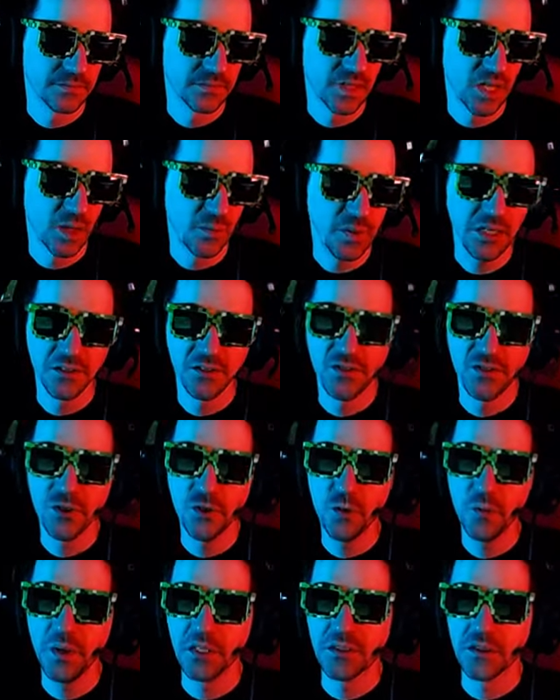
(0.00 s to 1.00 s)
I'm playing
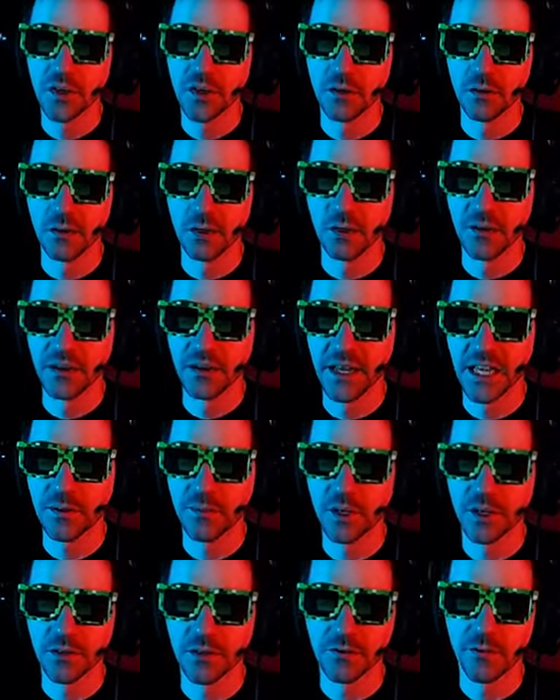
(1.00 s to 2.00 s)
Doom Eternal on
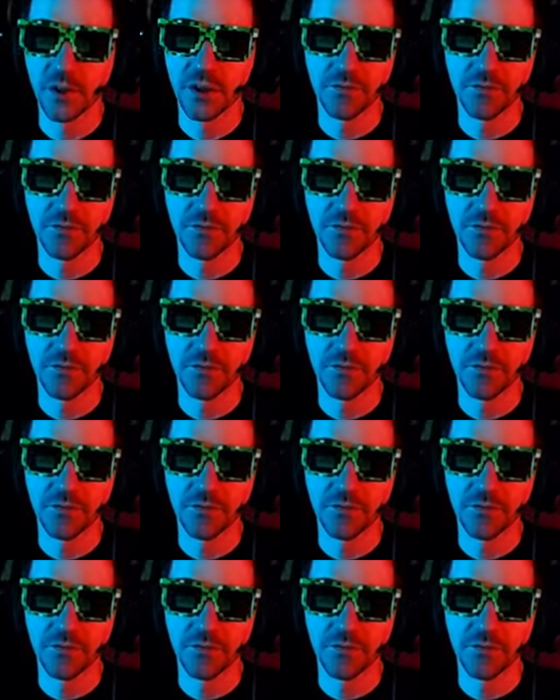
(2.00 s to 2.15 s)
Nightmare. It's really